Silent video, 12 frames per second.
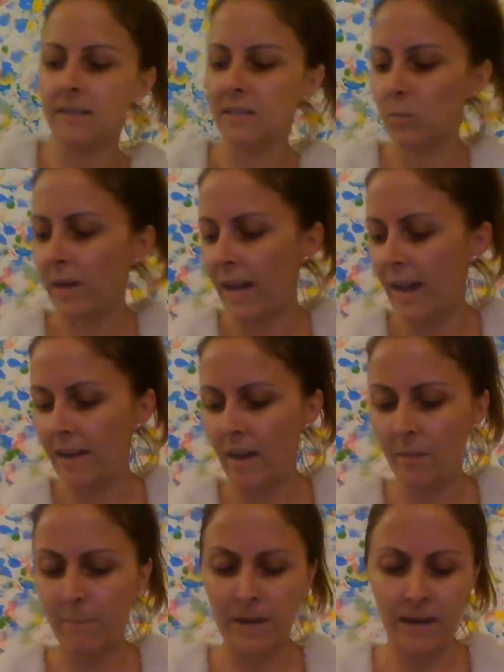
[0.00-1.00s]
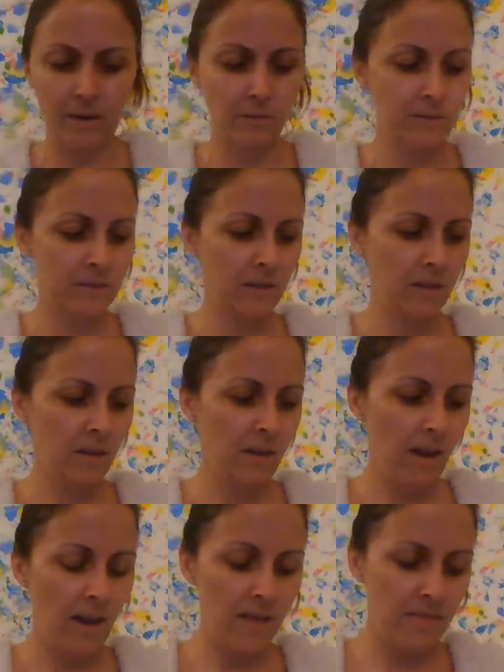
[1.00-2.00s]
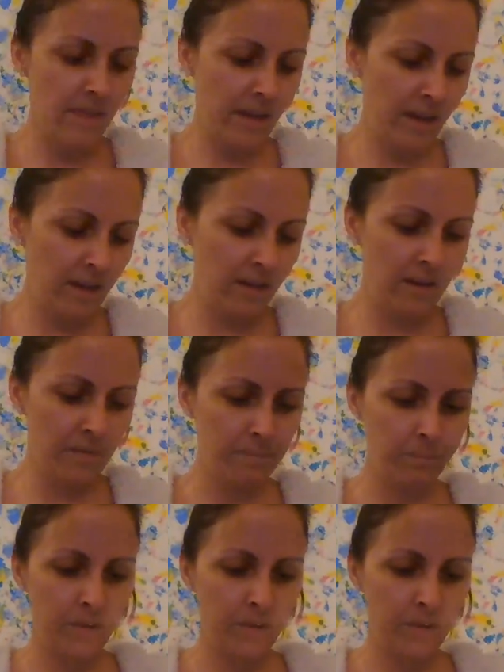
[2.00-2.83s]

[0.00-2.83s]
this is what I had at my house. And then